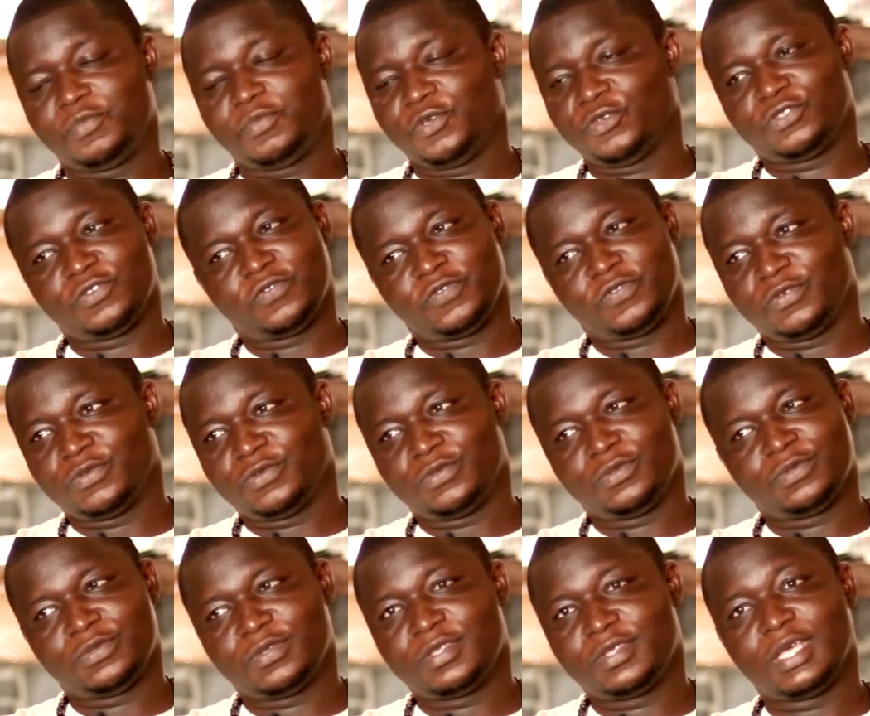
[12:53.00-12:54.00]

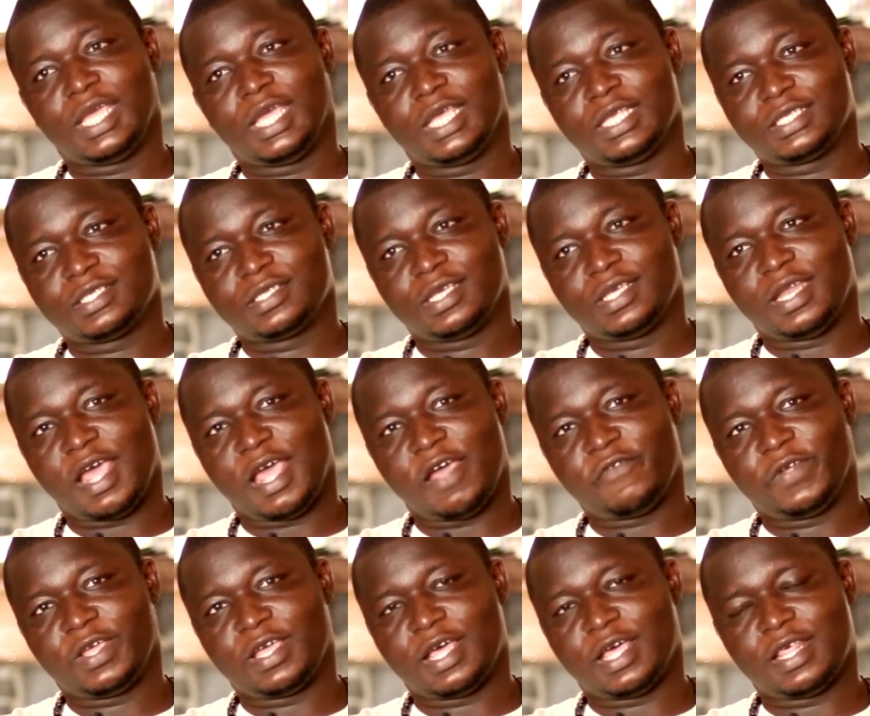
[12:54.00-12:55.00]
beautiful things in
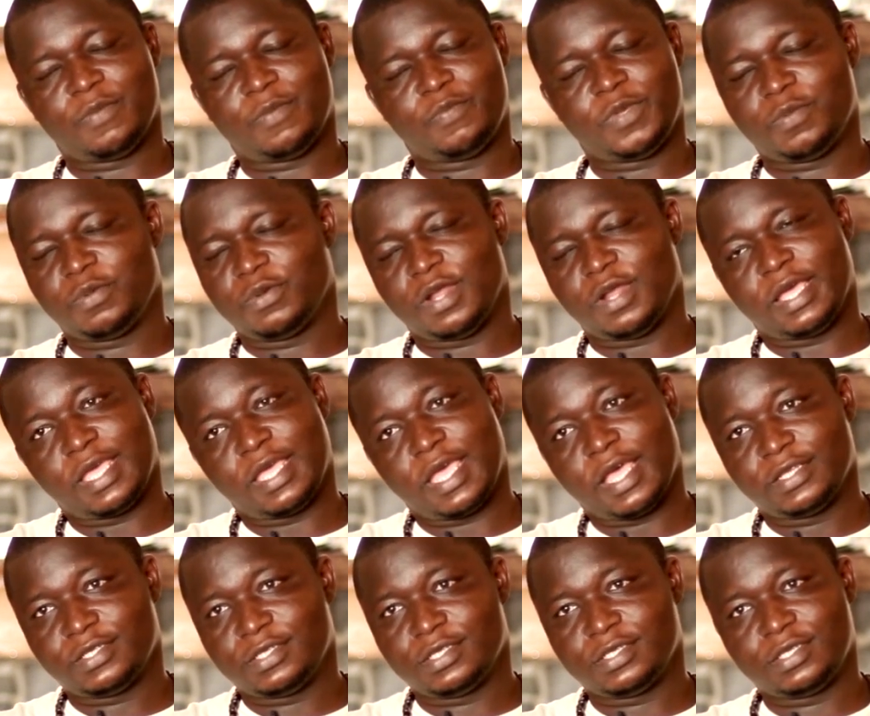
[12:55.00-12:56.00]
Africa that people are
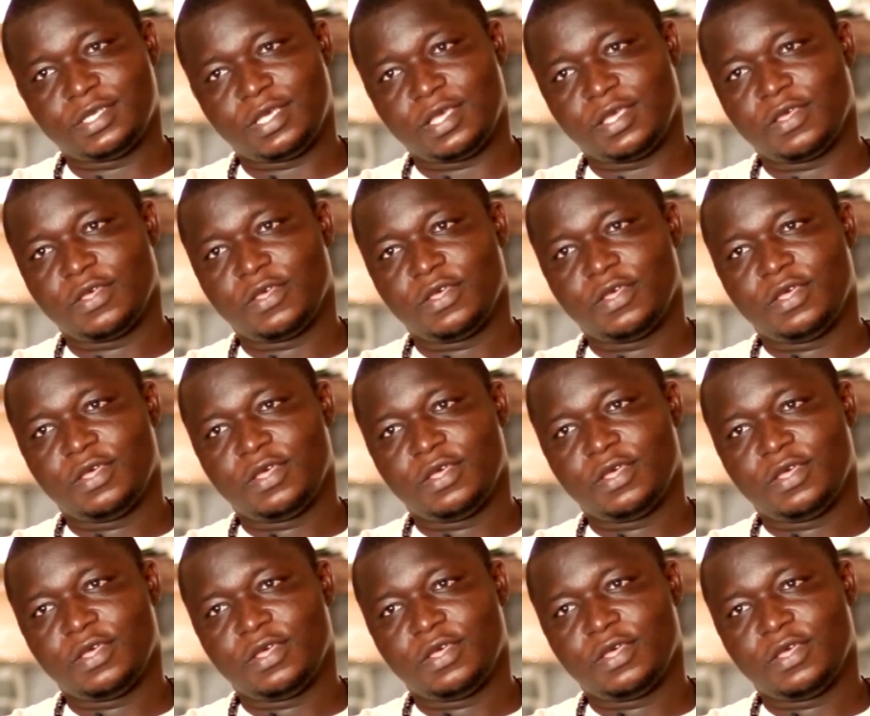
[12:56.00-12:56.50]
yet to see.